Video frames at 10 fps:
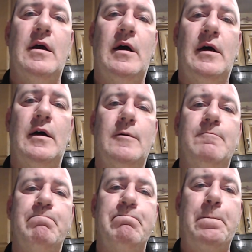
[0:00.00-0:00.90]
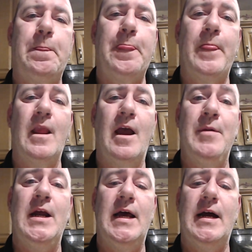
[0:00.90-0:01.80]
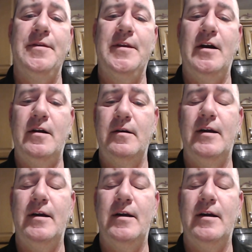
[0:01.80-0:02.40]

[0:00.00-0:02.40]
I'm going to head out there,